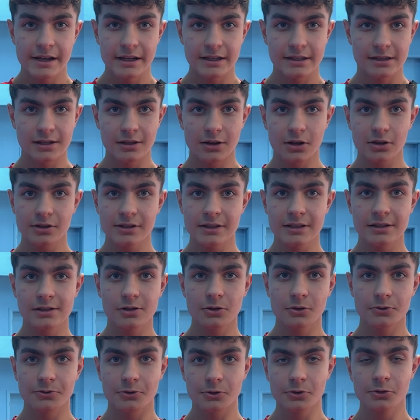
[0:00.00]
it's a lot
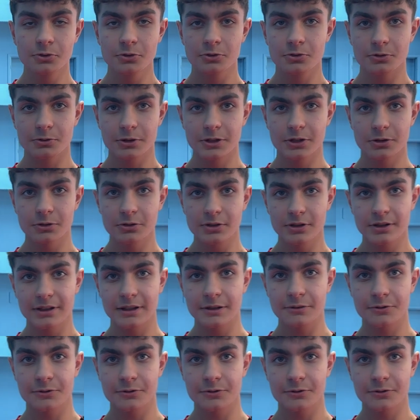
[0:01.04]
easier for you to return it